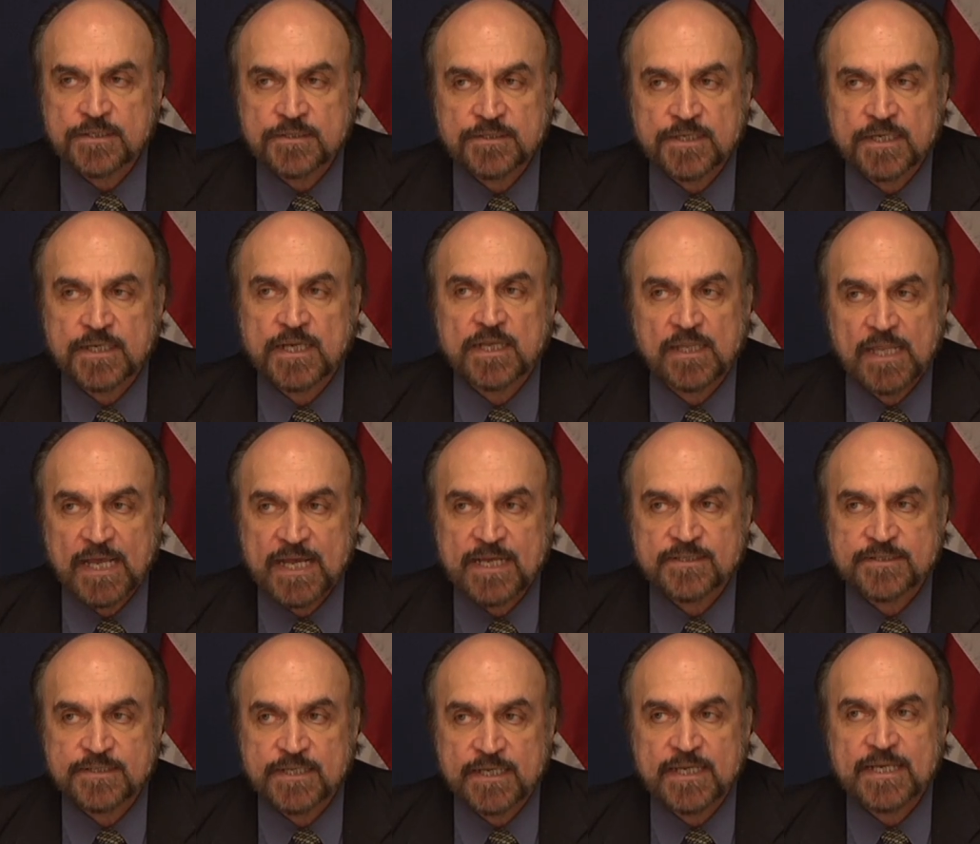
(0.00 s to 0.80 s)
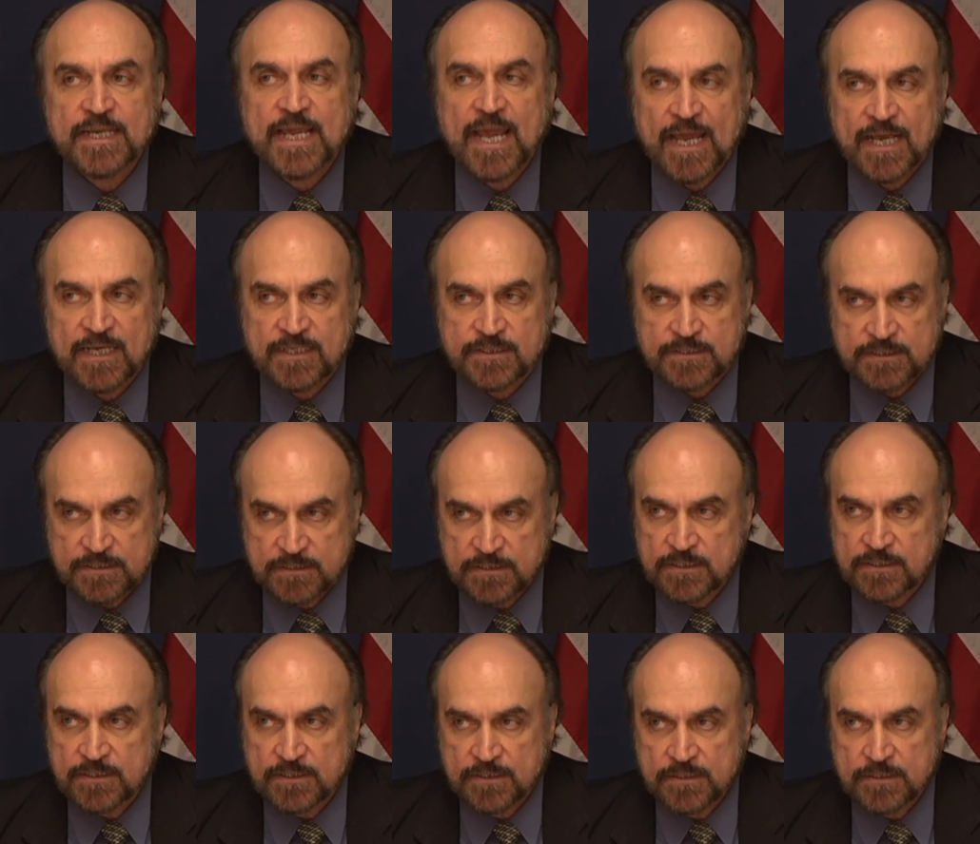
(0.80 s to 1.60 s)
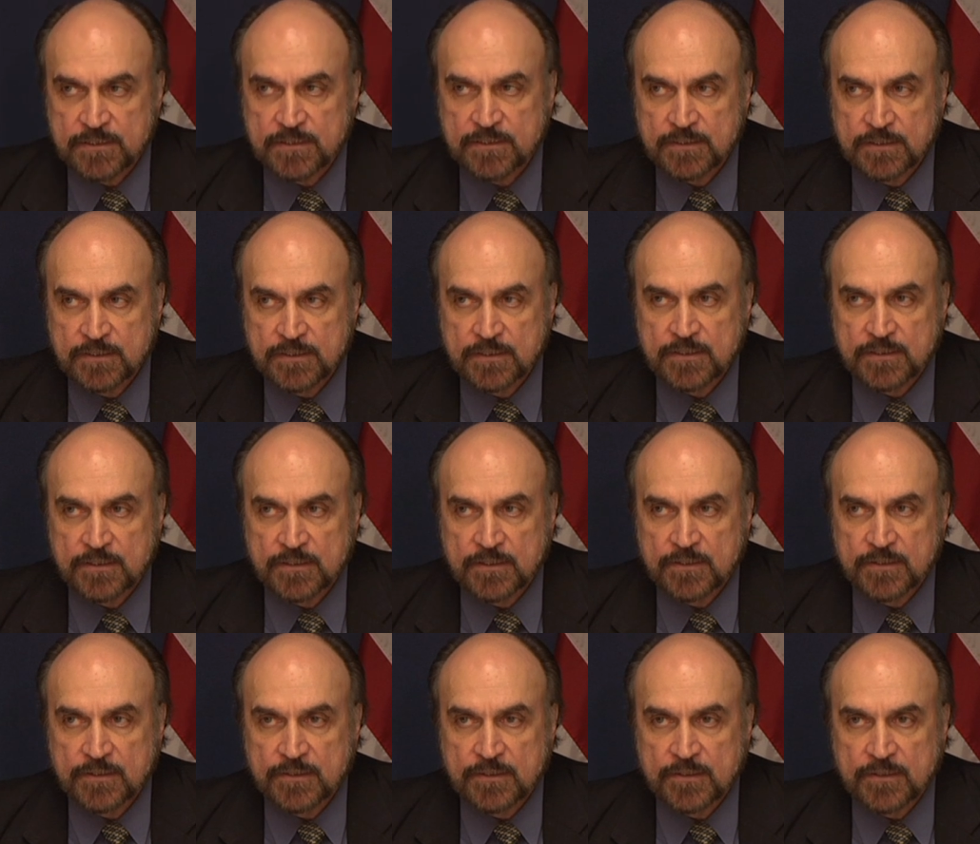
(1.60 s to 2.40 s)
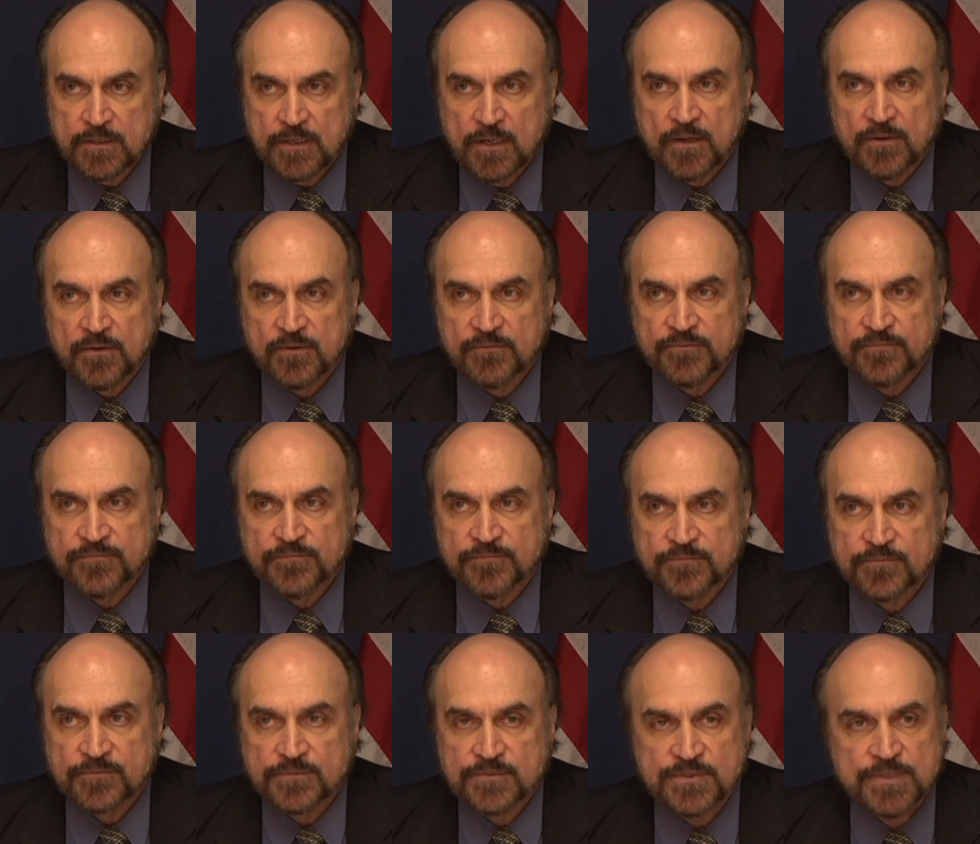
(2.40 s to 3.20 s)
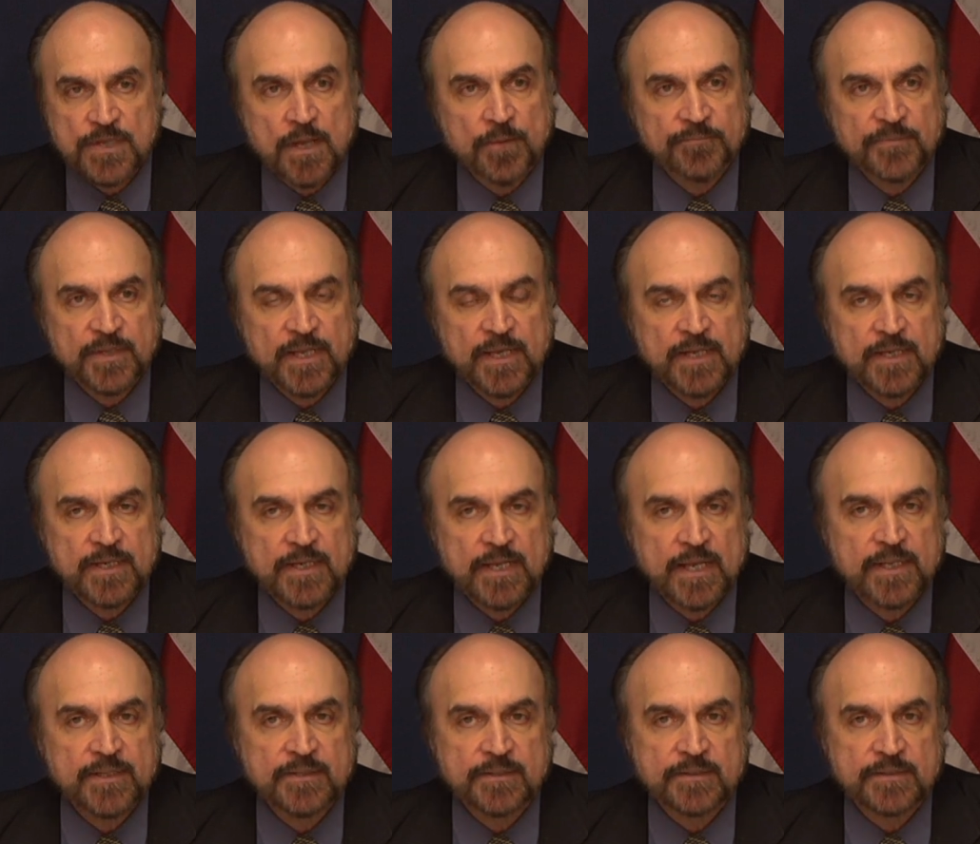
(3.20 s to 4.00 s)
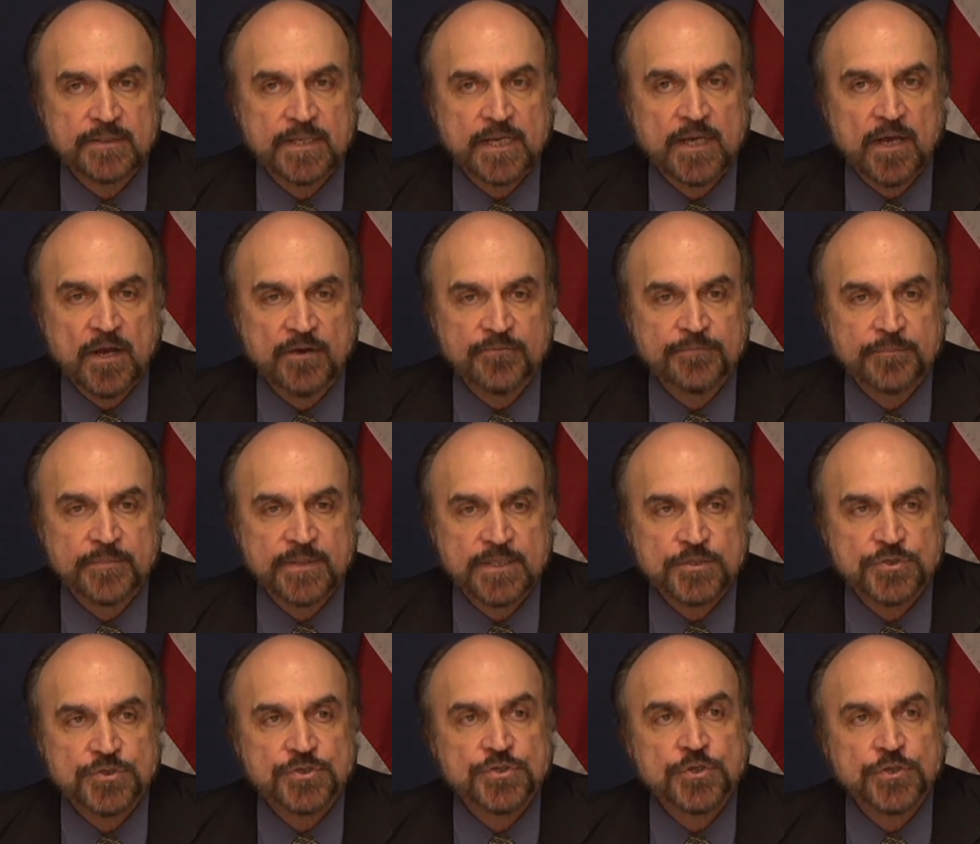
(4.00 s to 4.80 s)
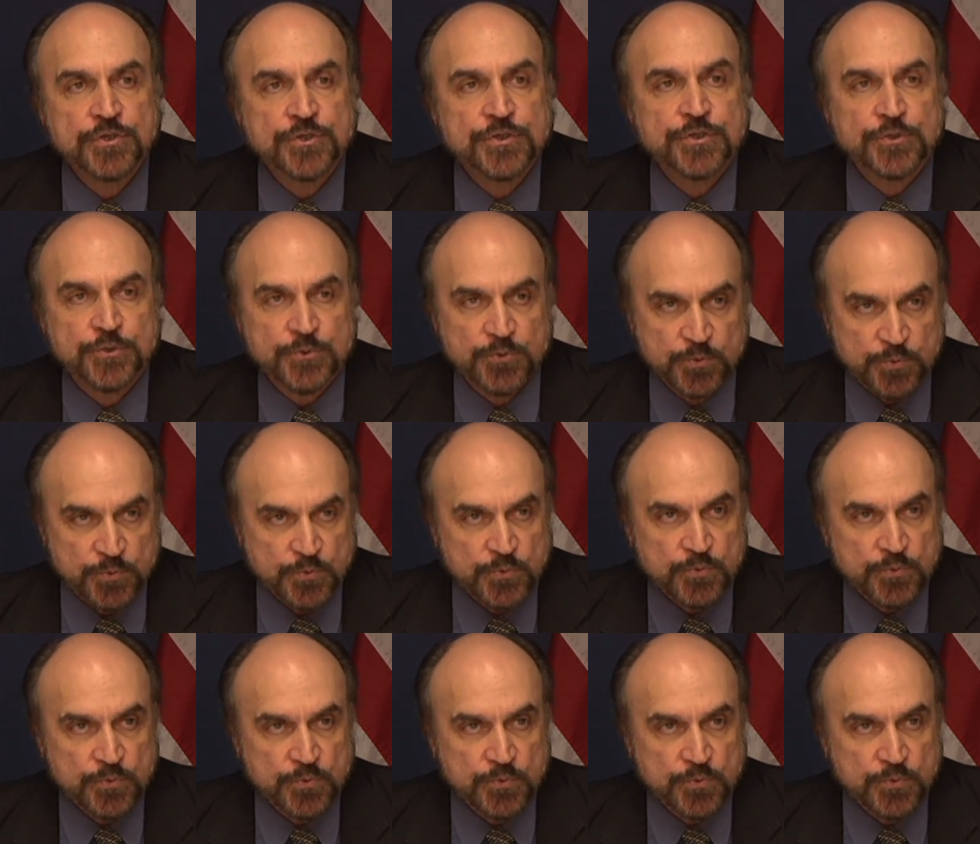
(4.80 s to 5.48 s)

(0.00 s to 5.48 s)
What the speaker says: is a classic case of something that the government should do,